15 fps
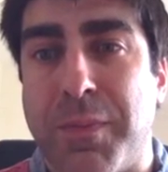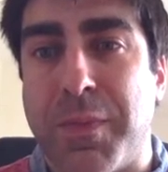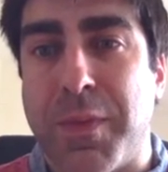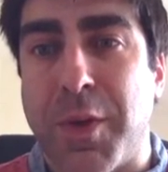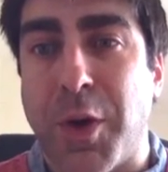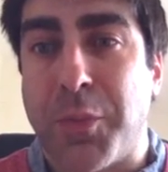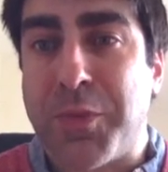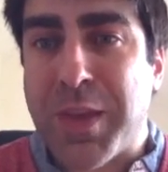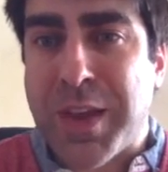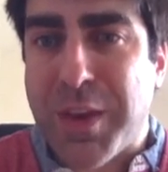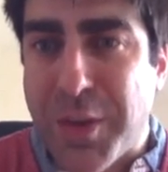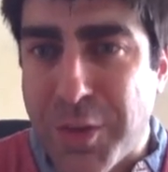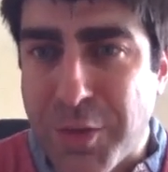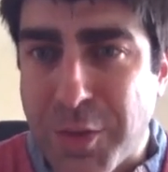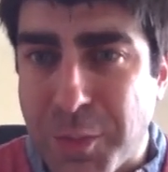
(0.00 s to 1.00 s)

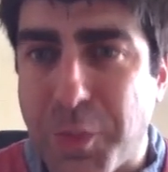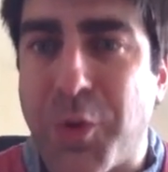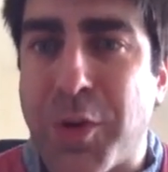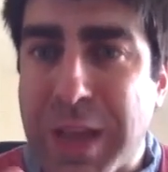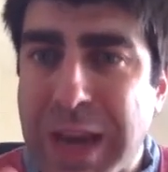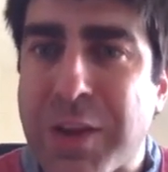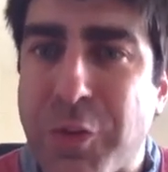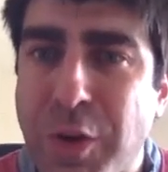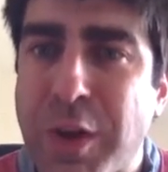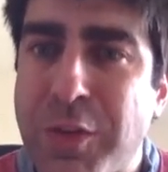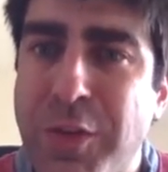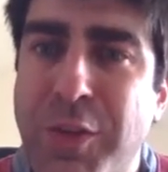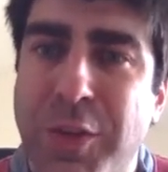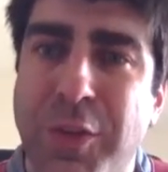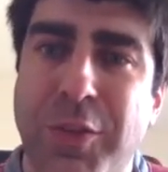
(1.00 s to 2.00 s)
obtaining some or
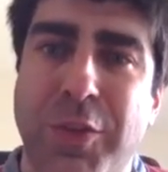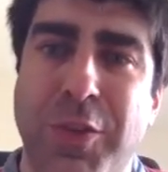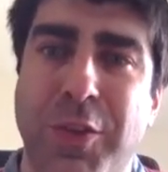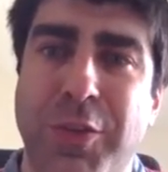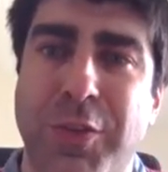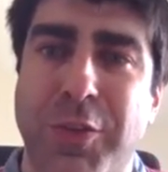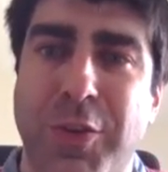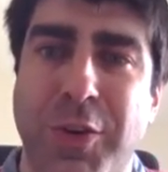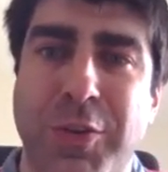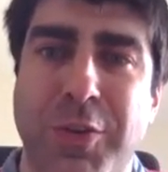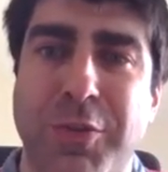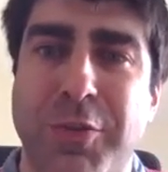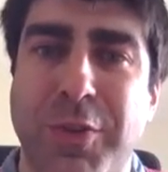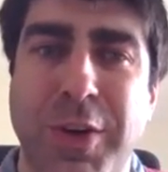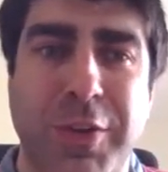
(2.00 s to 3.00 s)
characterizing this structure
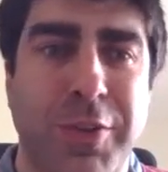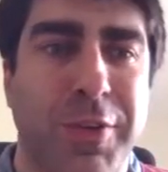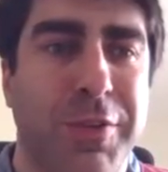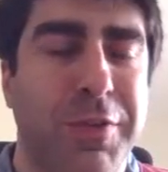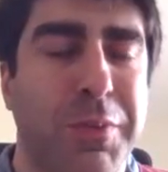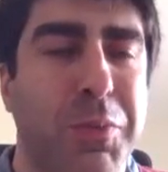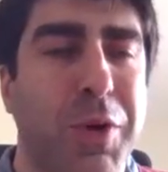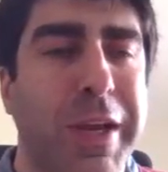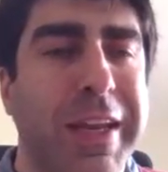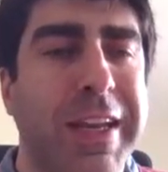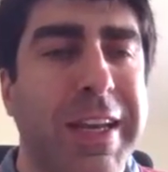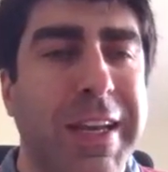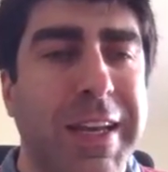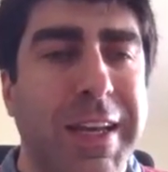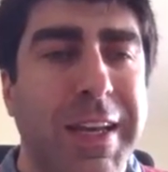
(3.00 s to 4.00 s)
and function of the brain.
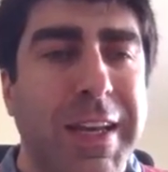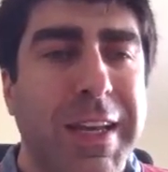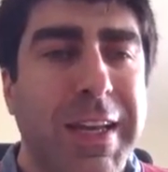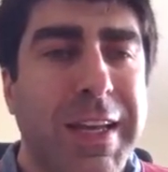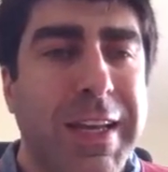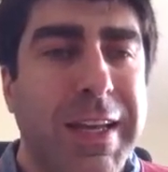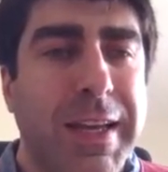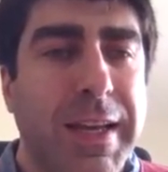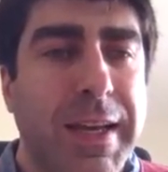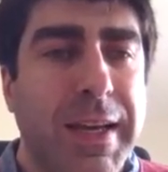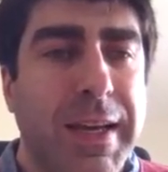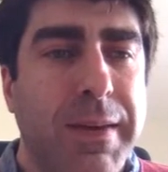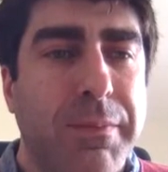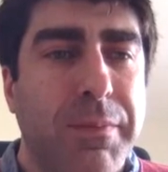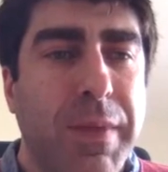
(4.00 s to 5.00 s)

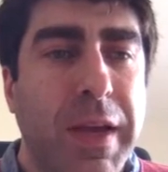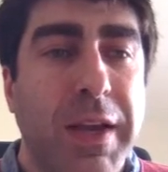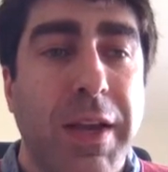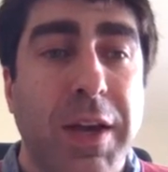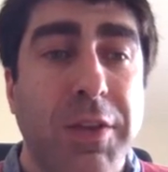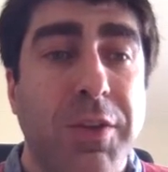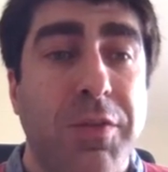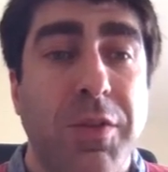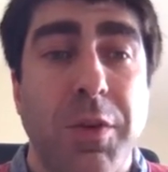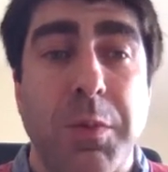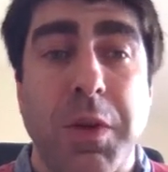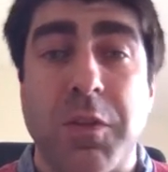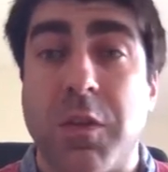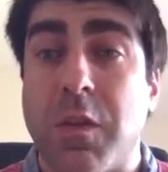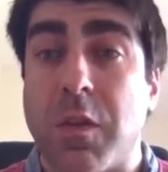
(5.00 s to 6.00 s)
And Cardiff
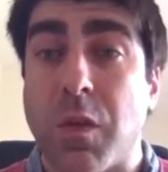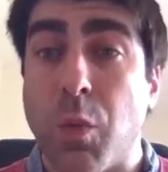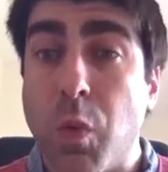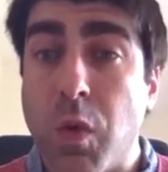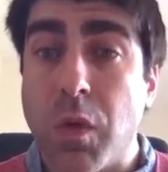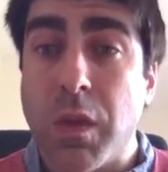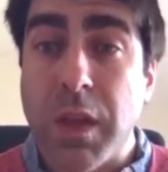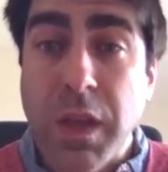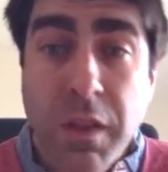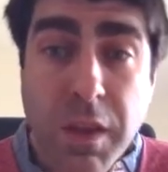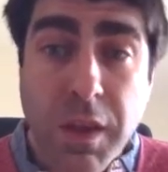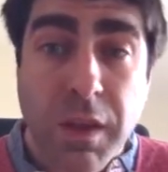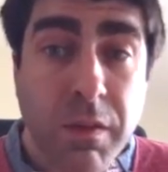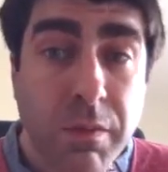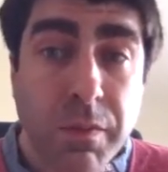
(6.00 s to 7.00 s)
University is a
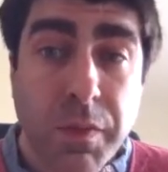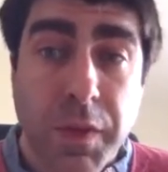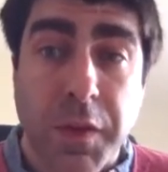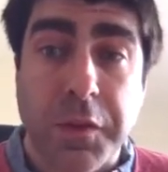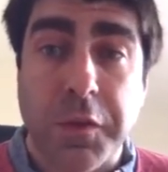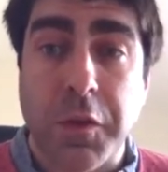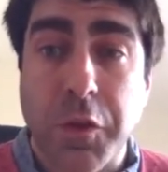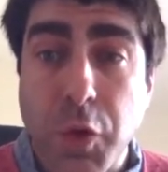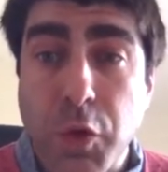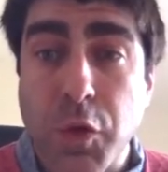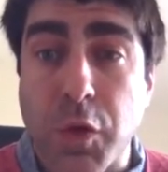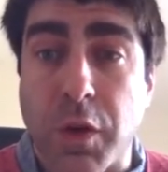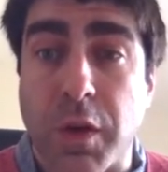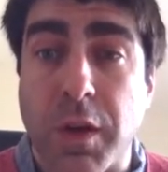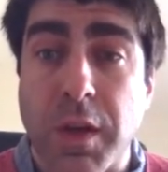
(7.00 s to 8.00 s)
world-leading
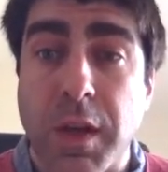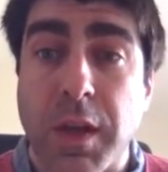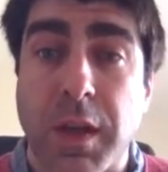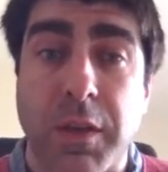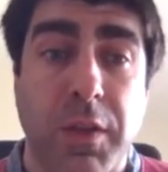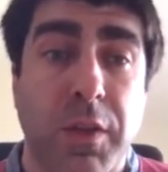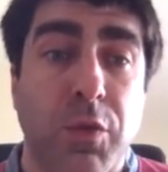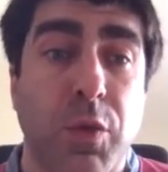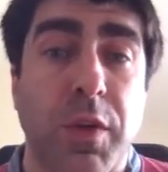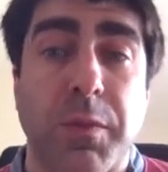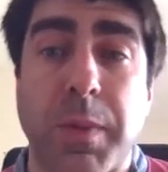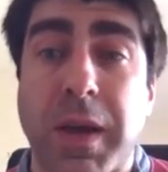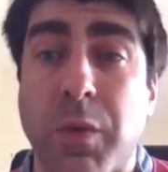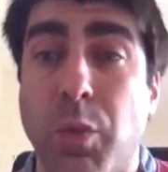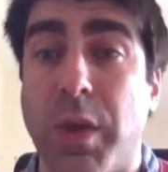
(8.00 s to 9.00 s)
institution in this
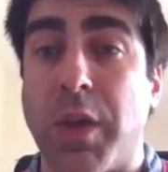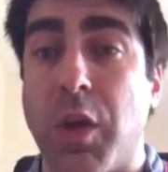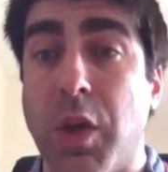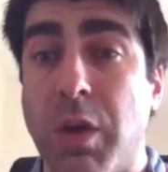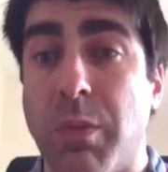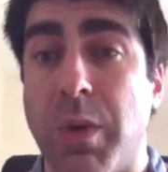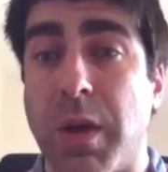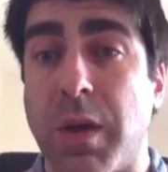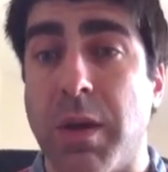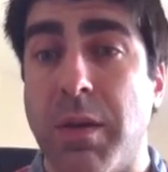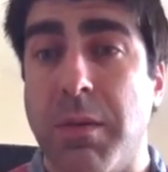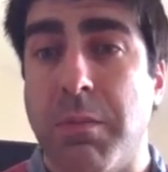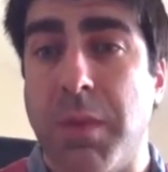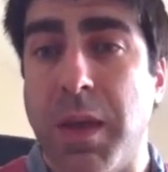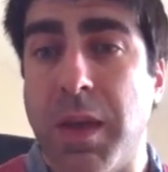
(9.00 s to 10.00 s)
respect, with Kubrick
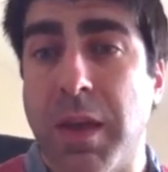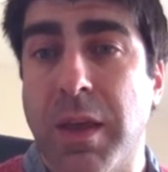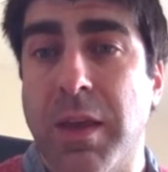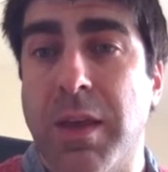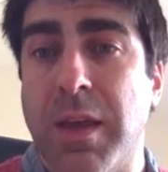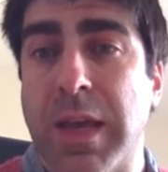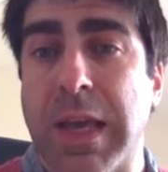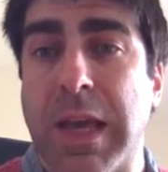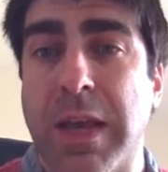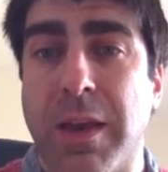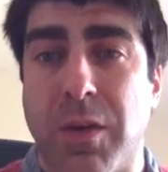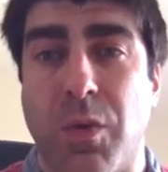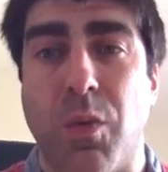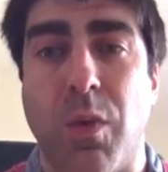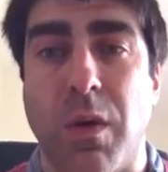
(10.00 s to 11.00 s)
being,
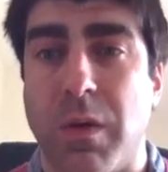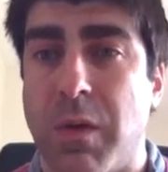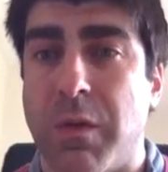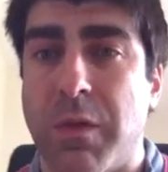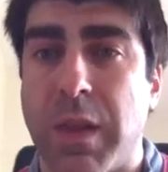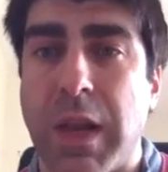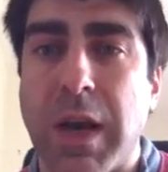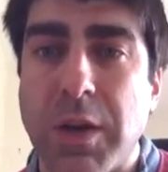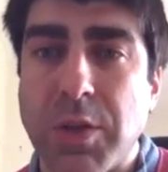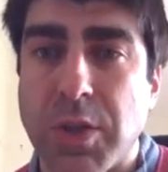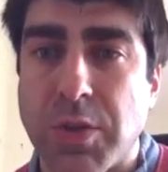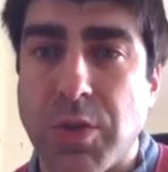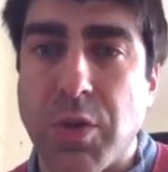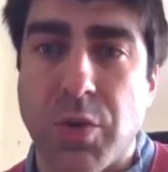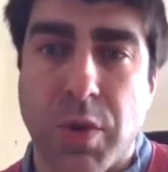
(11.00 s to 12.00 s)
again, one of the
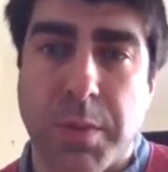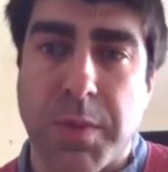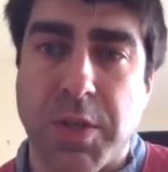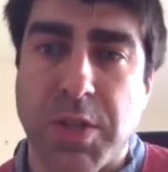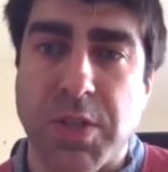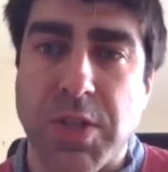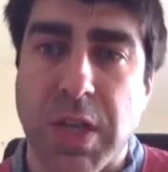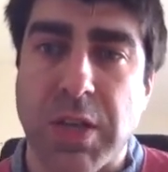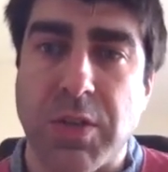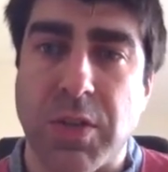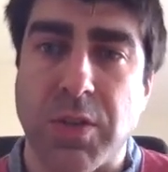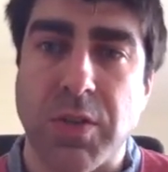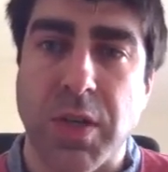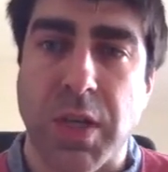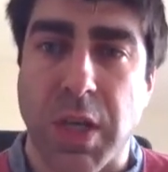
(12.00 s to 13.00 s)
largest neuroimaging
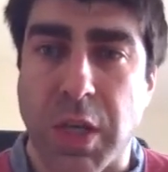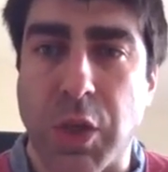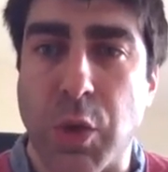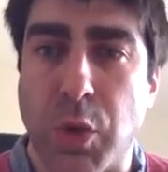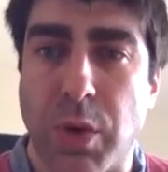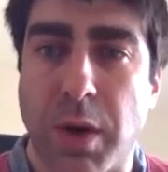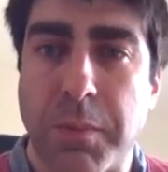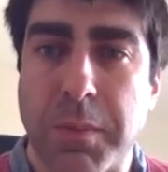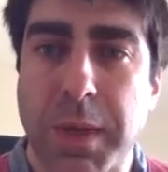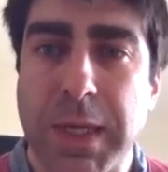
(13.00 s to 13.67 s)
centers in Europe.